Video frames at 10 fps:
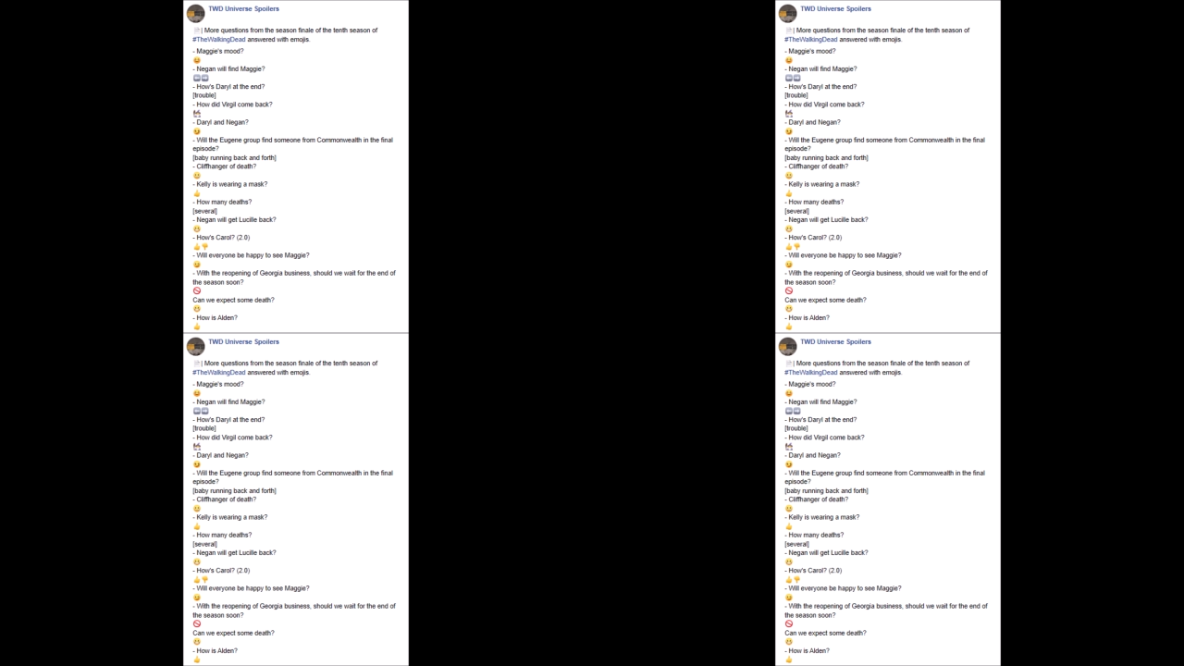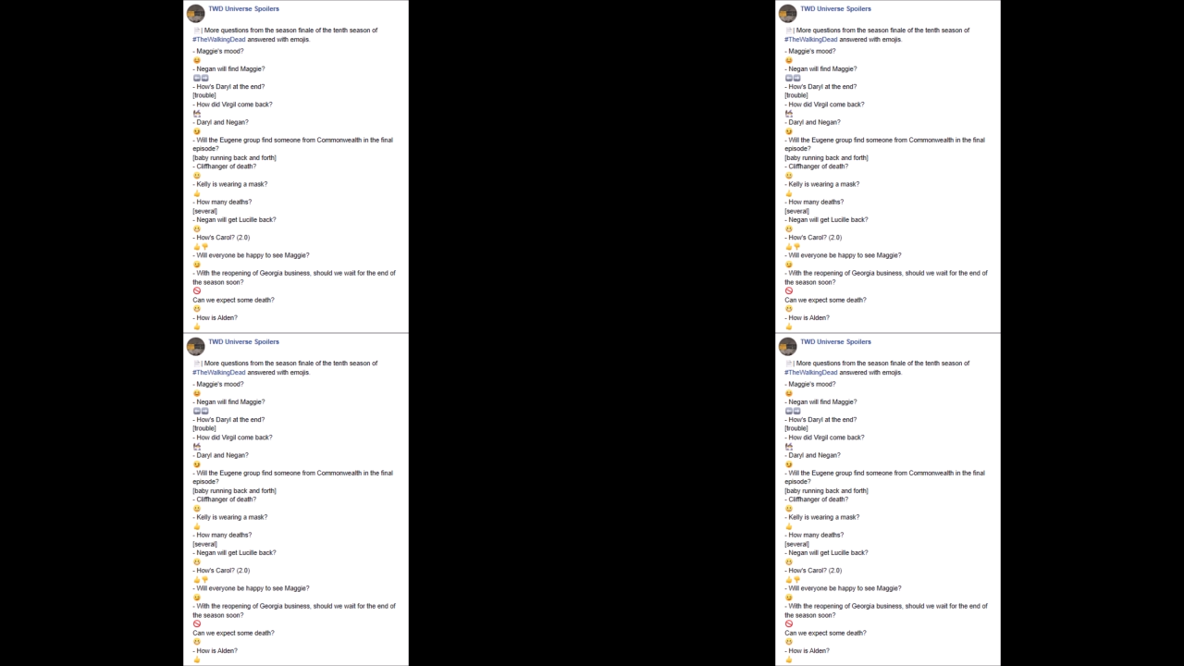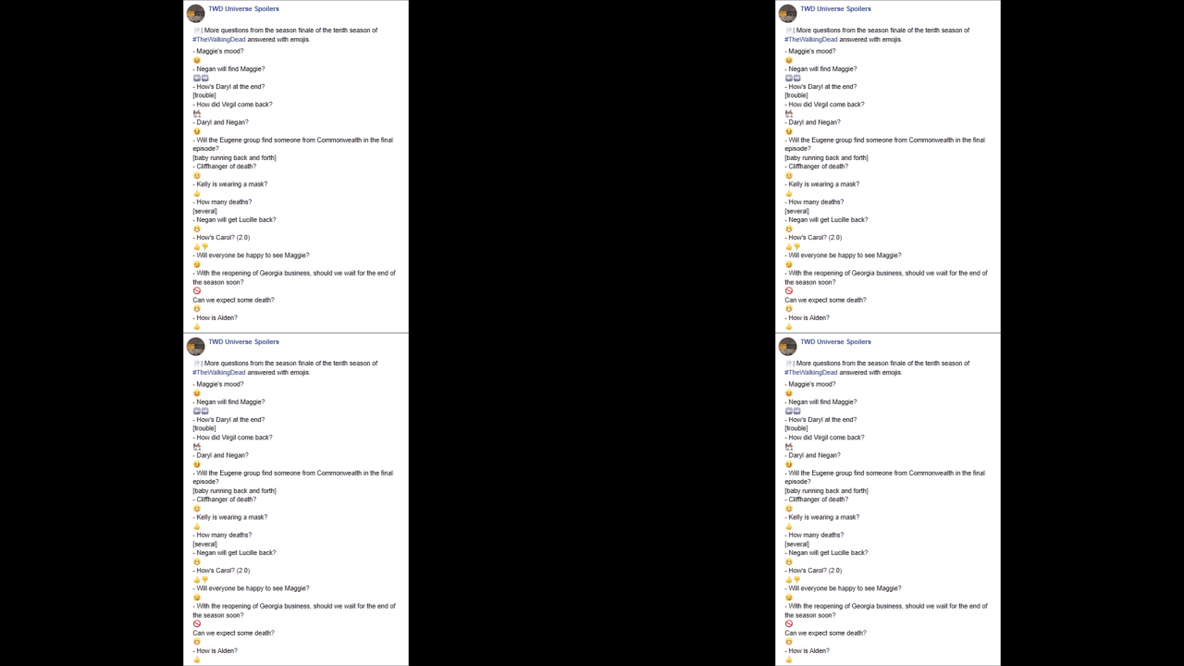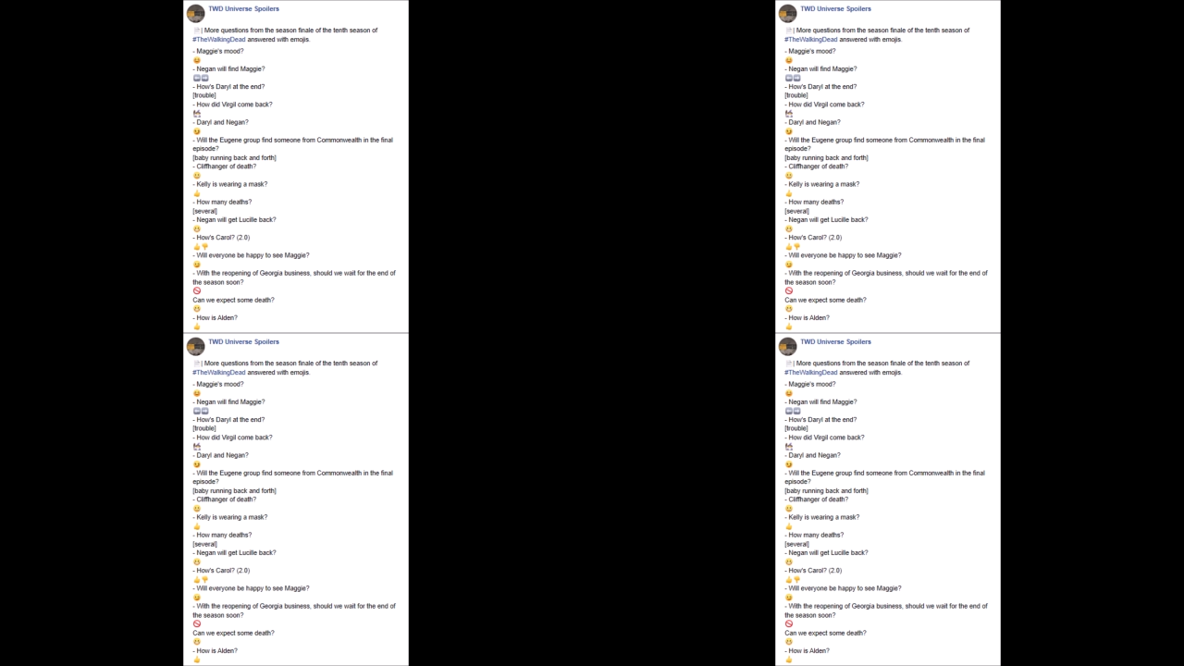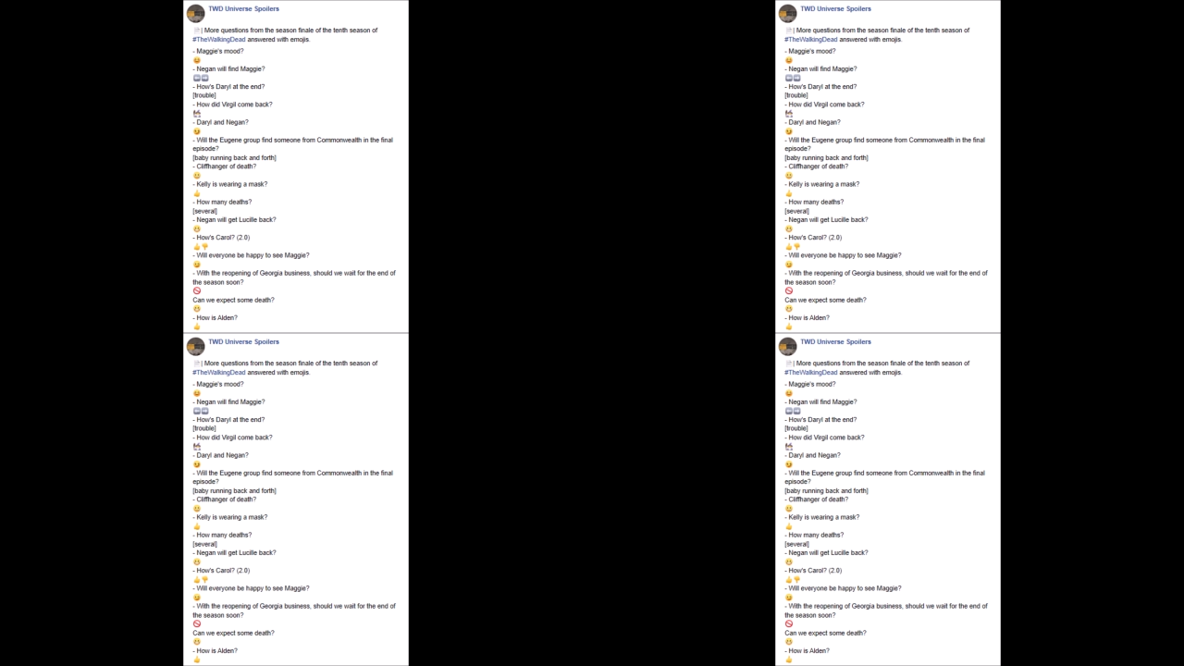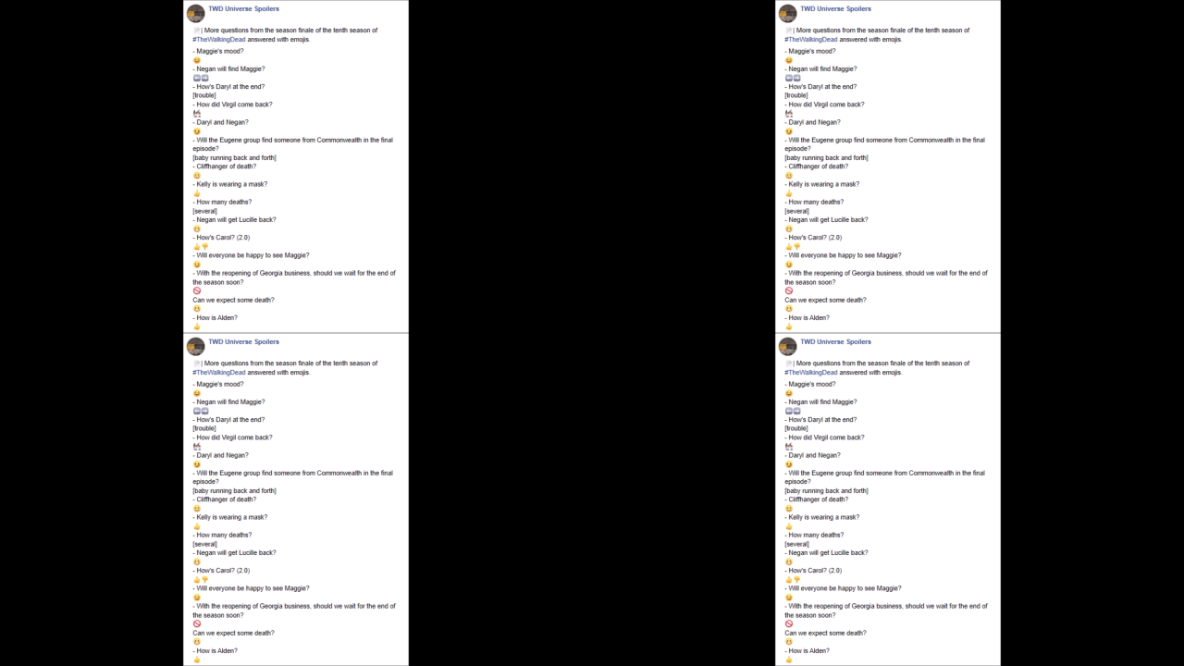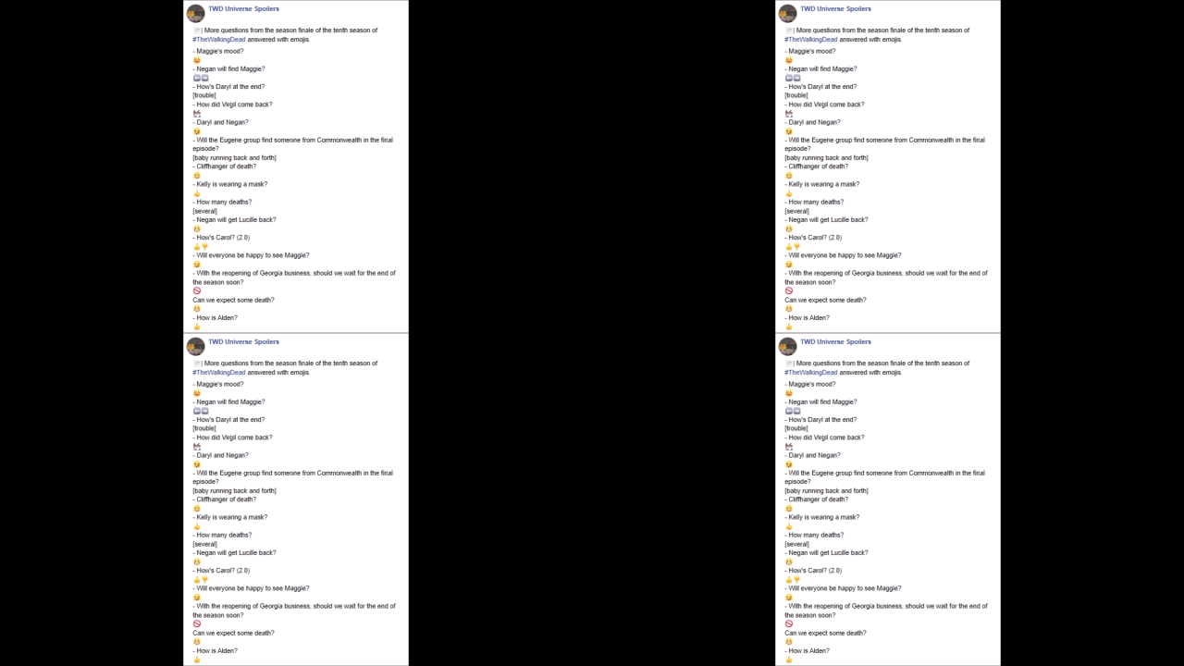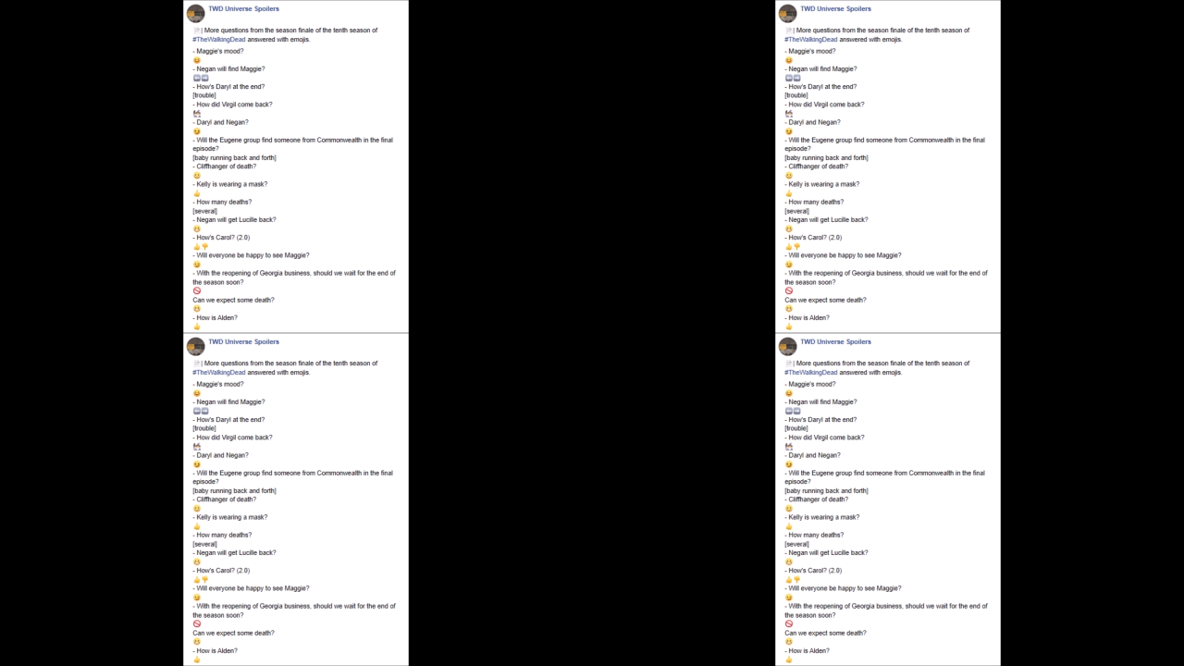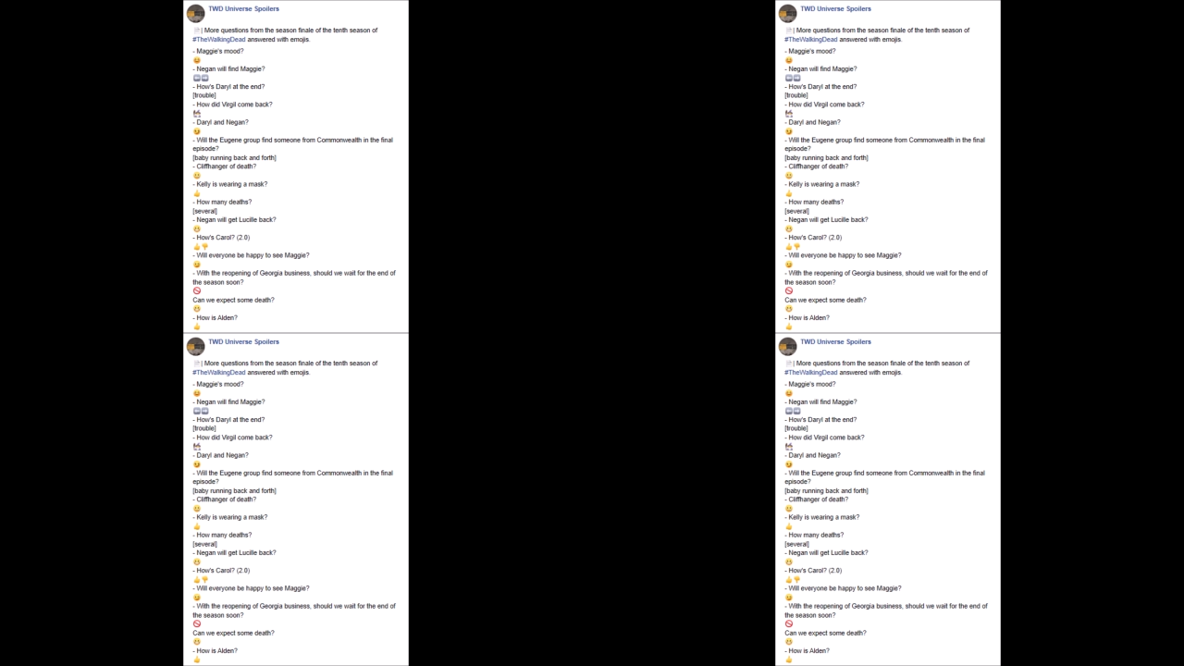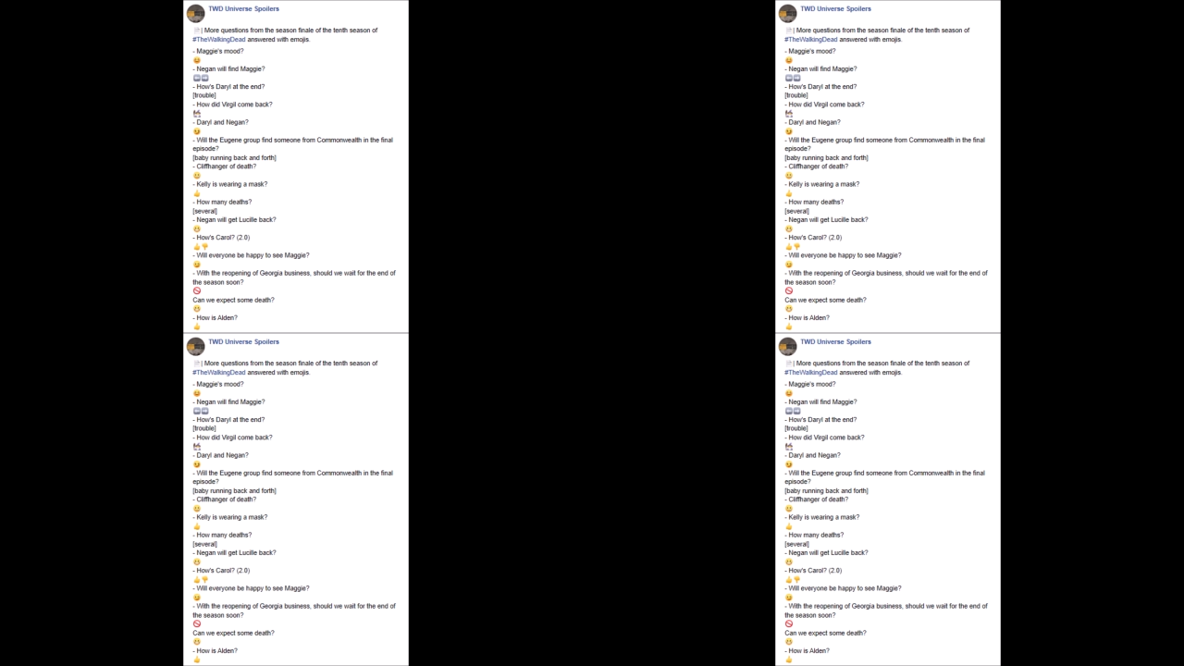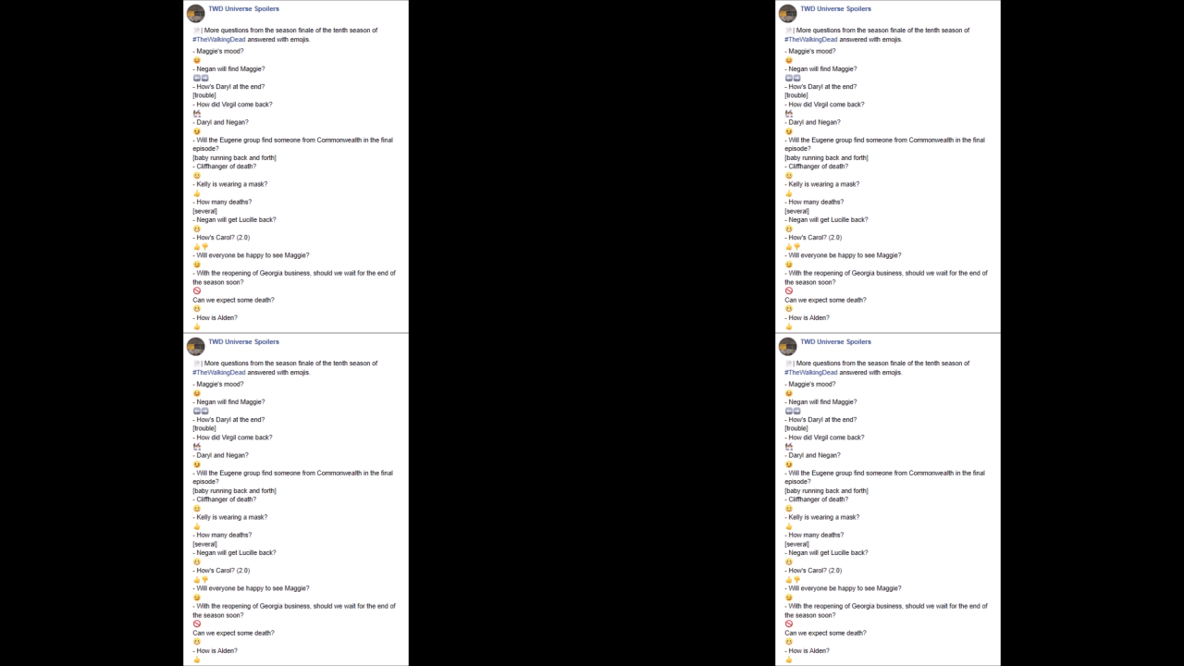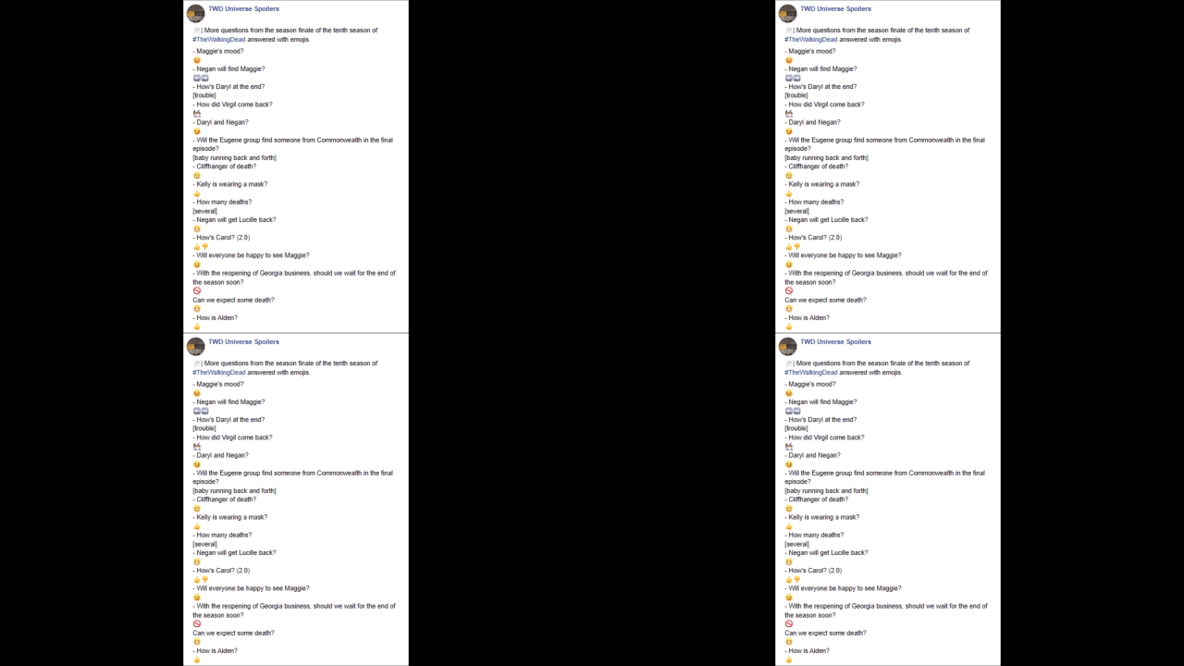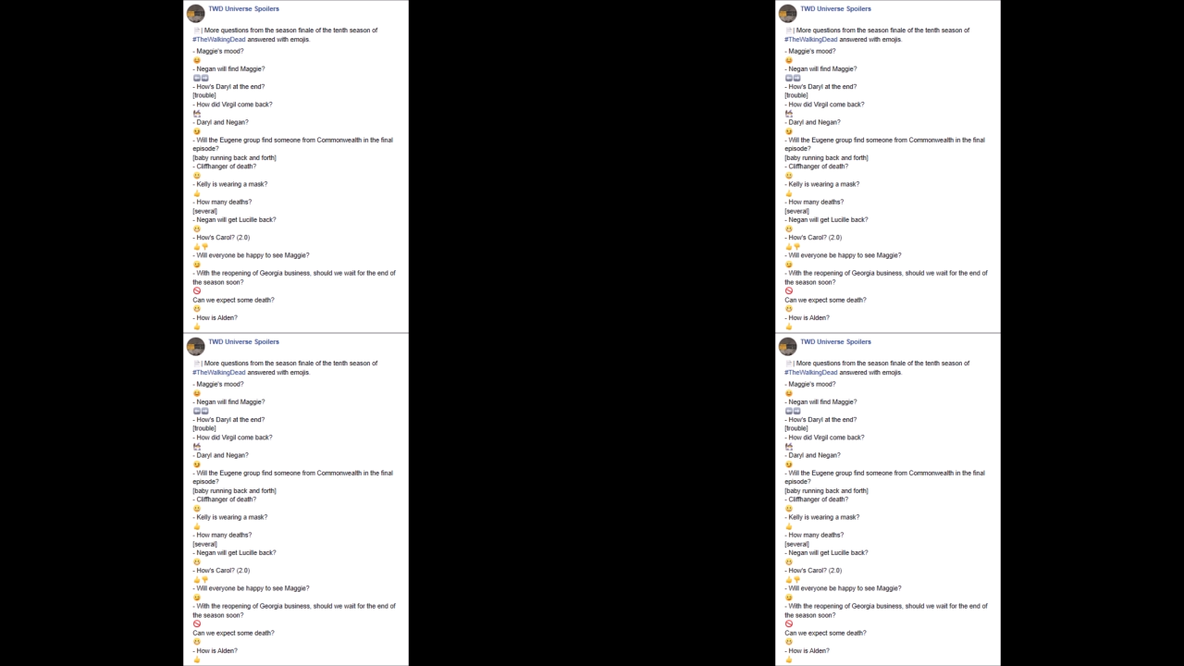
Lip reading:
[unreadable: no face in view]